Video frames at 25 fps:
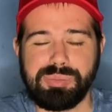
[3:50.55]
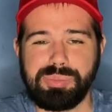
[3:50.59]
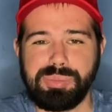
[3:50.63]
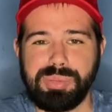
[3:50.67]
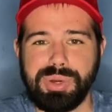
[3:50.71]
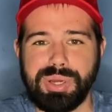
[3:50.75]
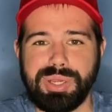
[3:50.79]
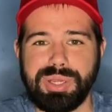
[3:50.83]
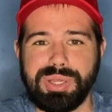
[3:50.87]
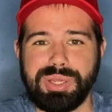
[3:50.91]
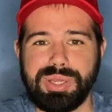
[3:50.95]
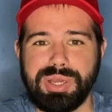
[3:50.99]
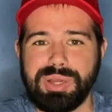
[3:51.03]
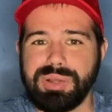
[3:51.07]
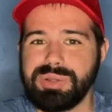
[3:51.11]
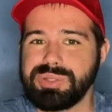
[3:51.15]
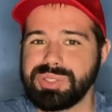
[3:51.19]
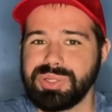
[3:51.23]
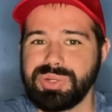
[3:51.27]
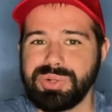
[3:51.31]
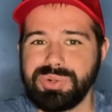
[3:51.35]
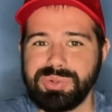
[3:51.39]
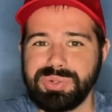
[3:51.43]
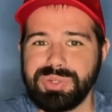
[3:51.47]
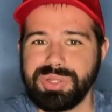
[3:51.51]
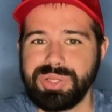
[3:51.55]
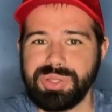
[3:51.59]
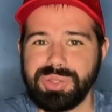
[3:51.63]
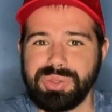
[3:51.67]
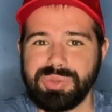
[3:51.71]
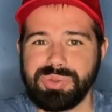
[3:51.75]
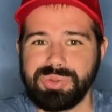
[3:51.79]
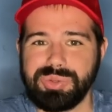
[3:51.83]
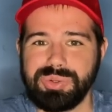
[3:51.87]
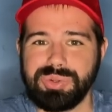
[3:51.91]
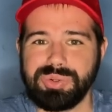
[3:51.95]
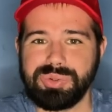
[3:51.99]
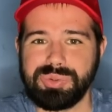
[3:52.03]
But I was holding it
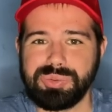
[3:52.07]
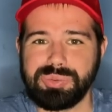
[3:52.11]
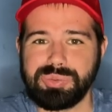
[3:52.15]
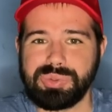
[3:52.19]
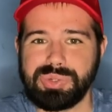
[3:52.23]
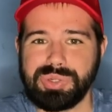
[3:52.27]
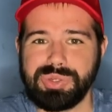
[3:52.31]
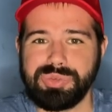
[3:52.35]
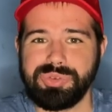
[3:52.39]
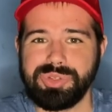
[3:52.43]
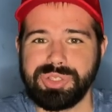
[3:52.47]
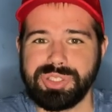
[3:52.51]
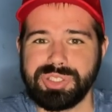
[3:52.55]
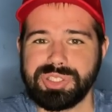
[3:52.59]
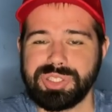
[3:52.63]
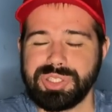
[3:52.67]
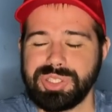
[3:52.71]
through the whole previous